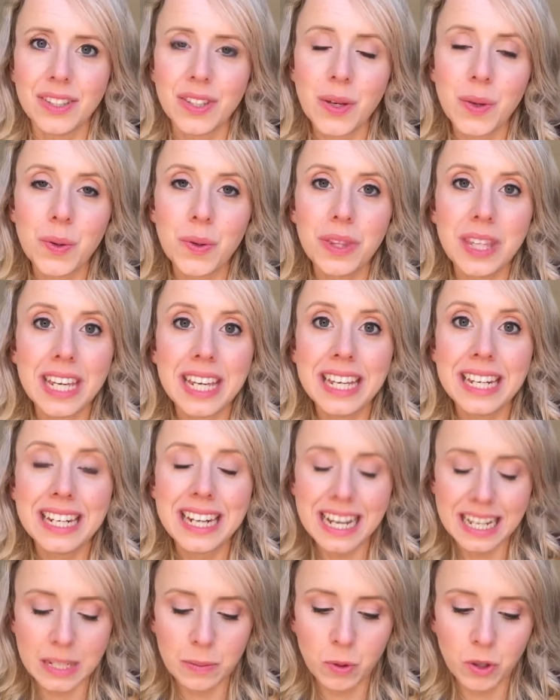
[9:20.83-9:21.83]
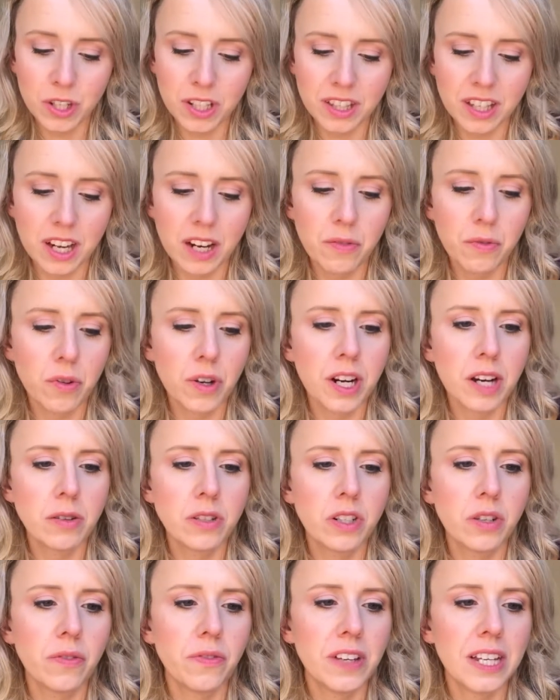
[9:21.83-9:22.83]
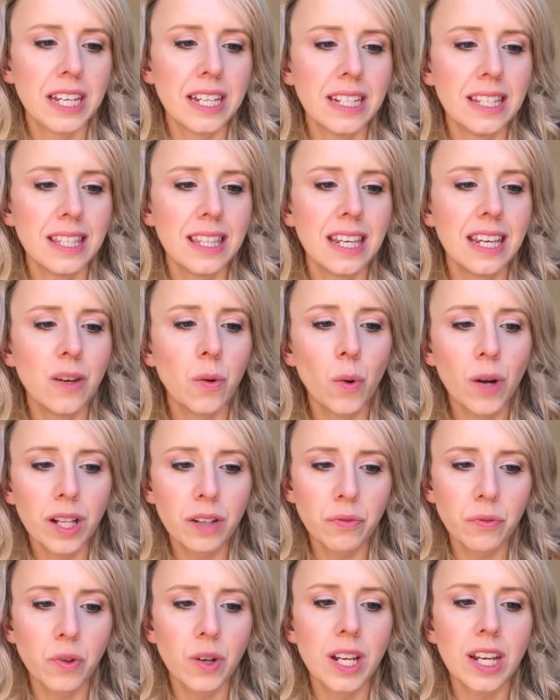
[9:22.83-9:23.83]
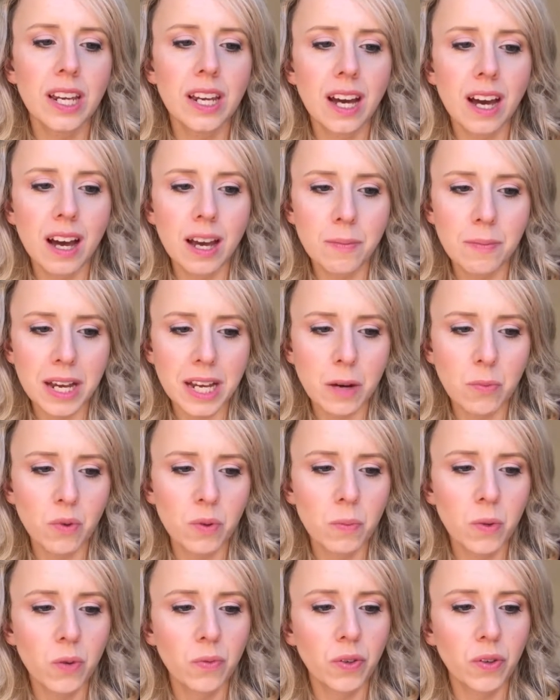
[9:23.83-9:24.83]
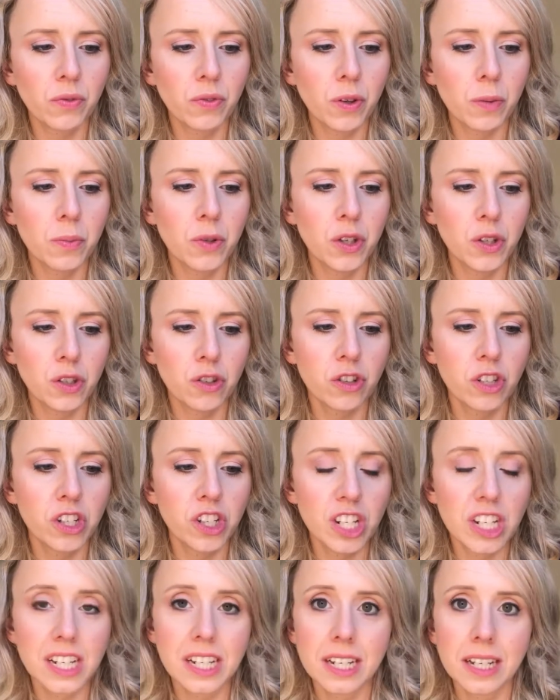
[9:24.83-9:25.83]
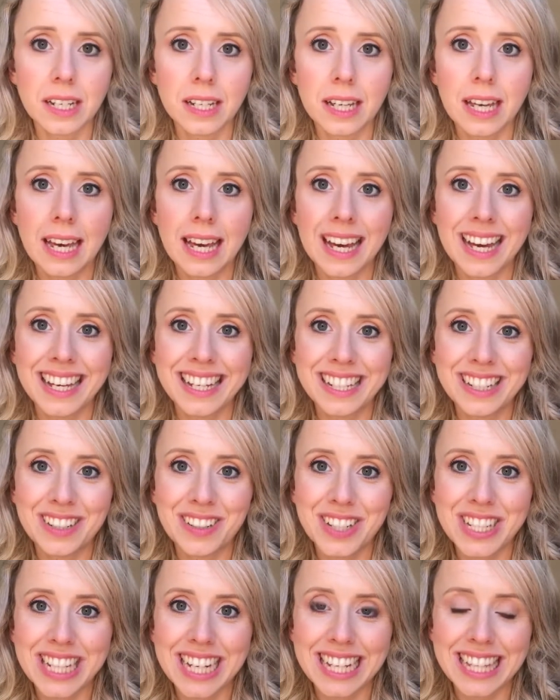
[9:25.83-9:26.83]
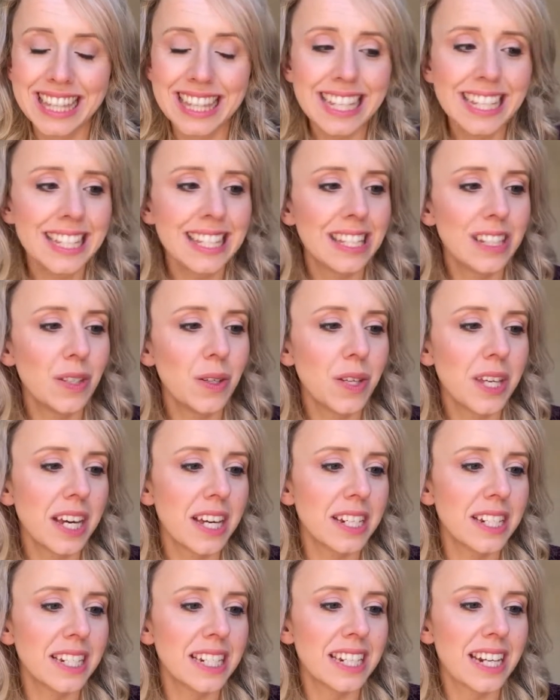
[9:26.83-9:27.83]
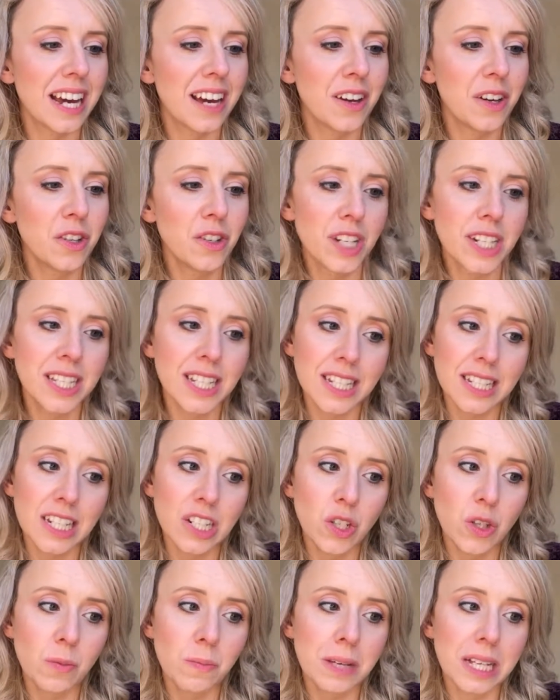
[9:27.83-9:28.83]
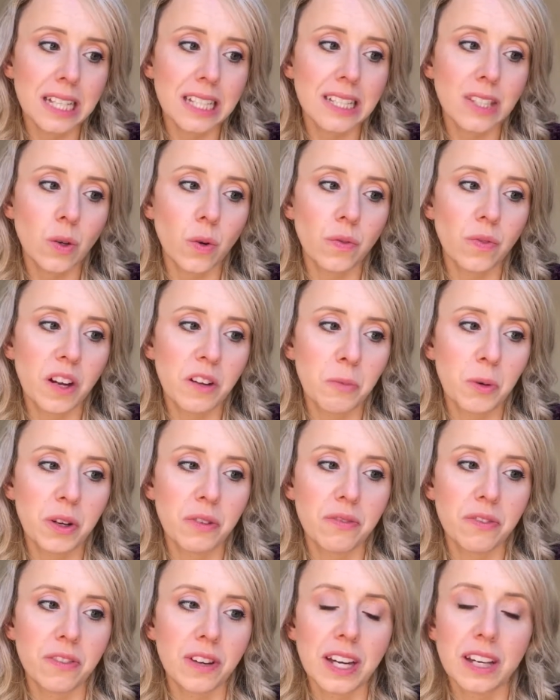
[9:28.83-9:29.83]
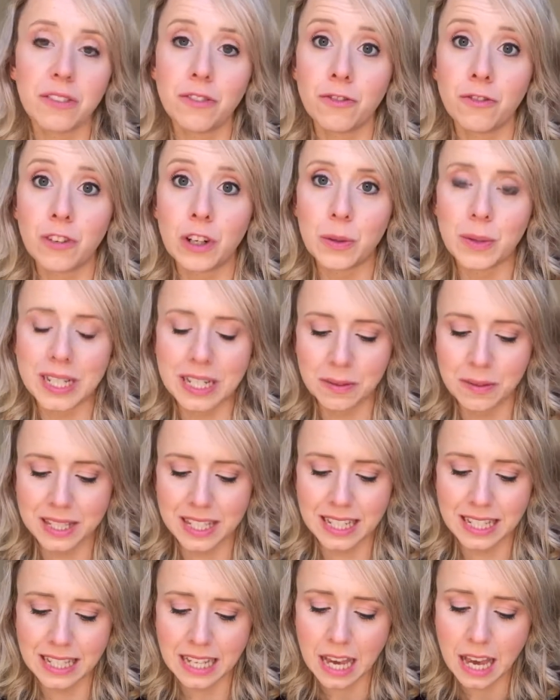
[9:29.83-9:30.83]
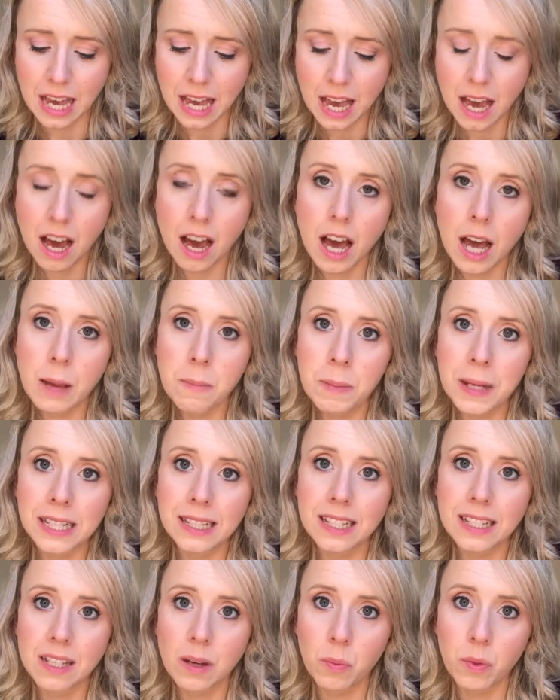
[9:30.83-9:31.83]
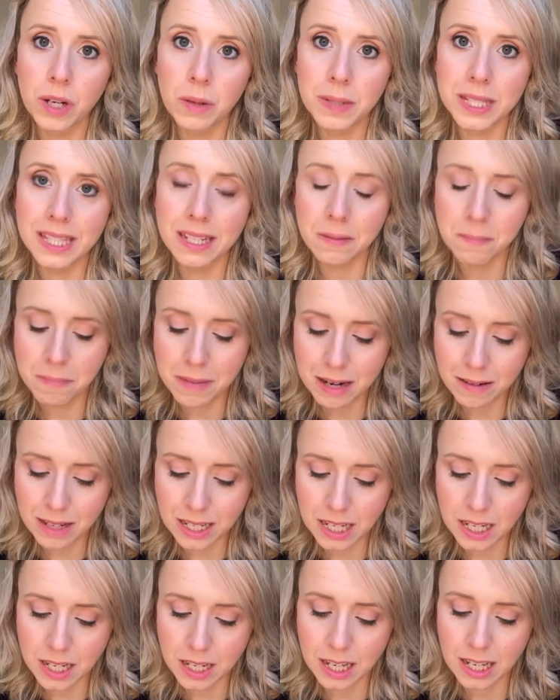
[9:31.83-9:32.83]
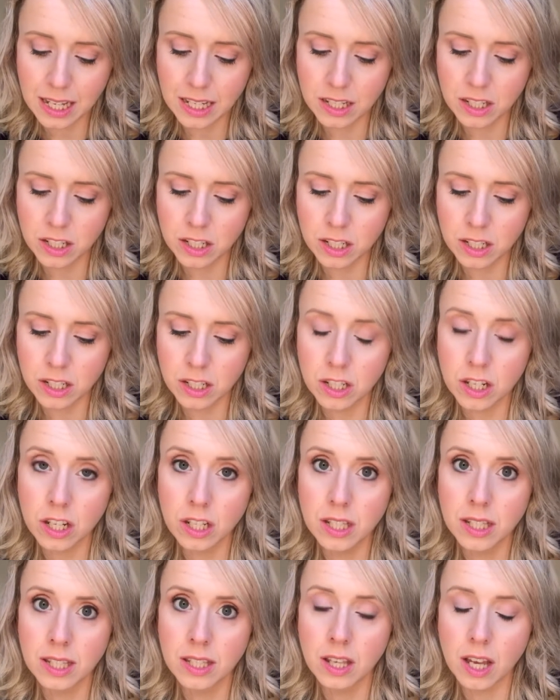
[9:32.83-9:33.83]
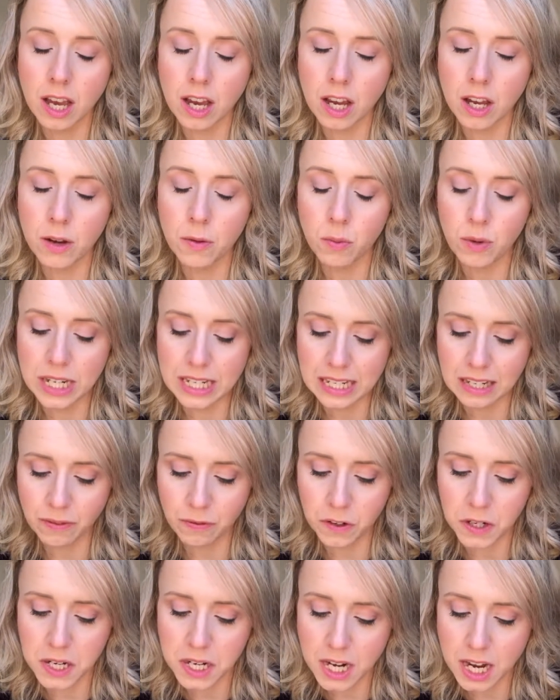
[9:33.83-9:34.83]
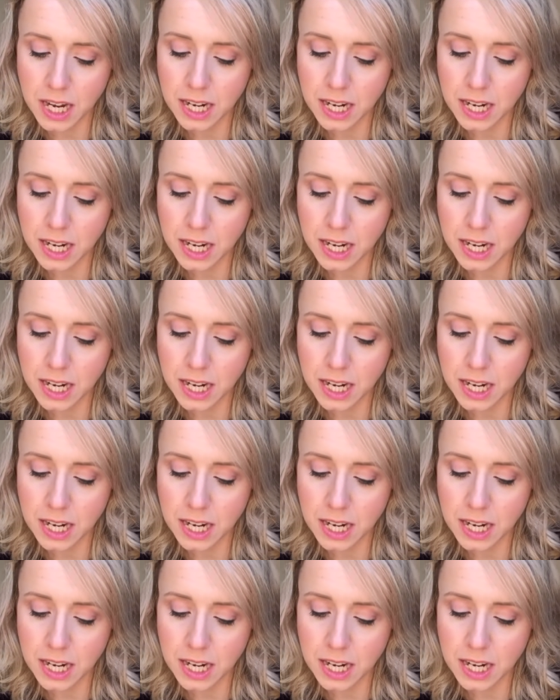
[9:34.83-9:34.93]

So the next product that I've run out of is the oil-free eye makeup remover from Neutrogena, and it looks like this. You get 162 mils or 5.5 fluid ounces. I picked this up when I was in America. It does retail for